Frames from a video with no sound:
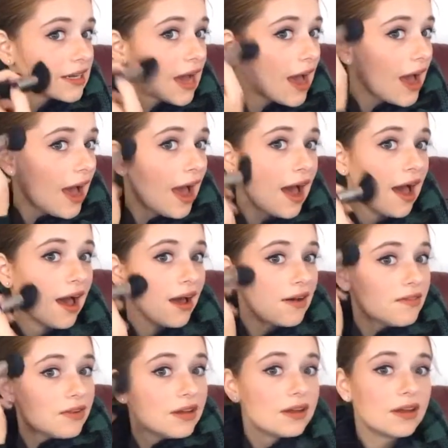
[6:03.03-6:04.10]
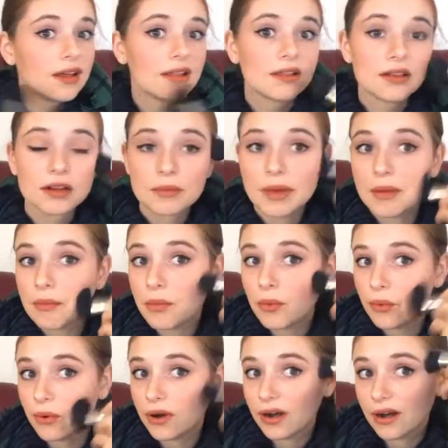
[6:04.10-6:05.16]
to have a little bit
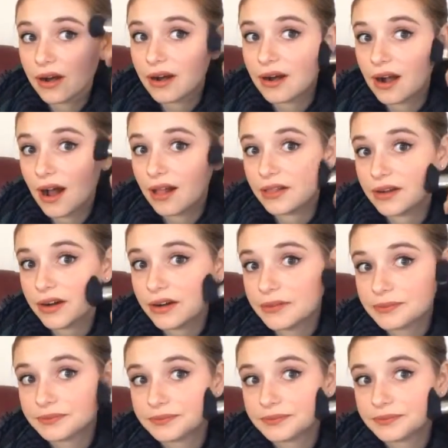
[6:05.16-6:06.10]
more color.